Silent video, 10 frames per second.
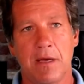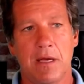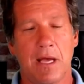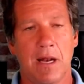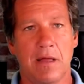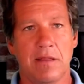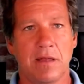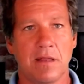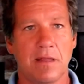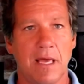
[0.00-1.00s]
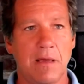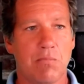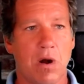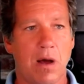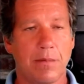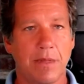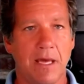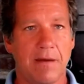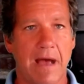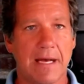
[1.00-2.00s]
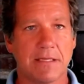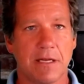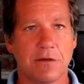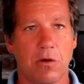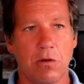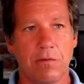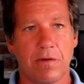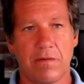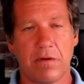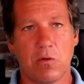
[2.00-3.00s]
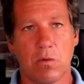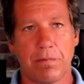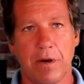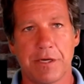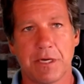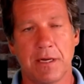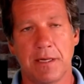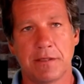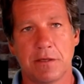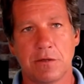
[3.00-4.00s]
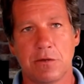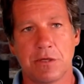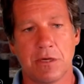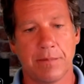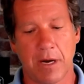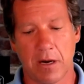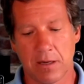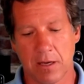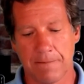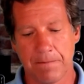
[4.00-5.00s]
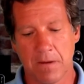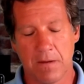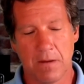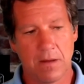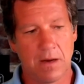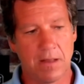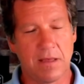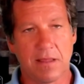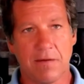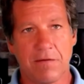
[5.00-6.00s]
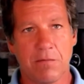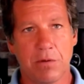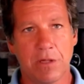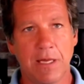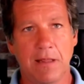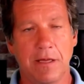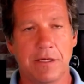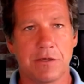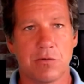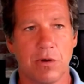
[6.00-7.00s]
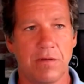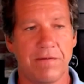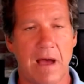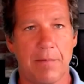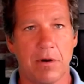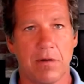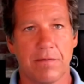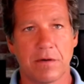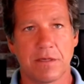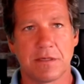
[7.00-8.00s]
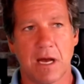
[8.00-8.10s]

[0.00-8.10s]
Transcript: And I think that they probably have assets all over every corporation and institution in America. And I think they've completely destroyed the fabric of our society.